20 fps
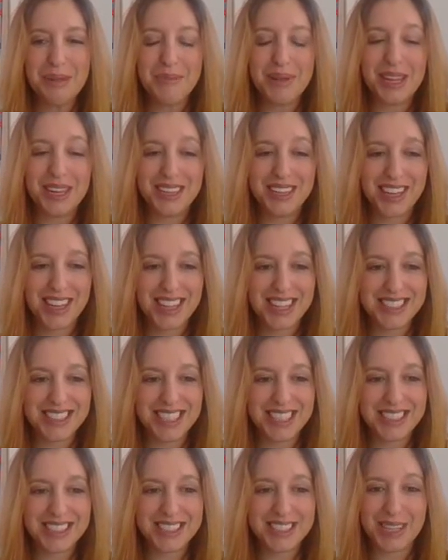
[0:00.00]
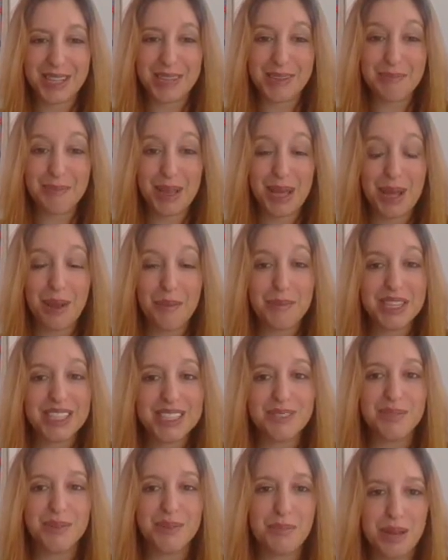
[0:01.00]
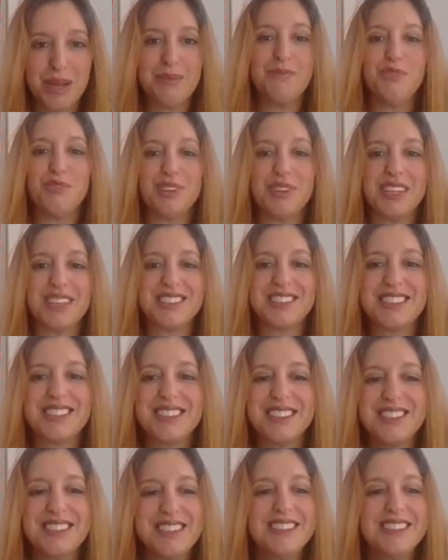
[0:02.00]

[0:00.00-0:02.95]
But in another sense, it can be a bit of a minefield.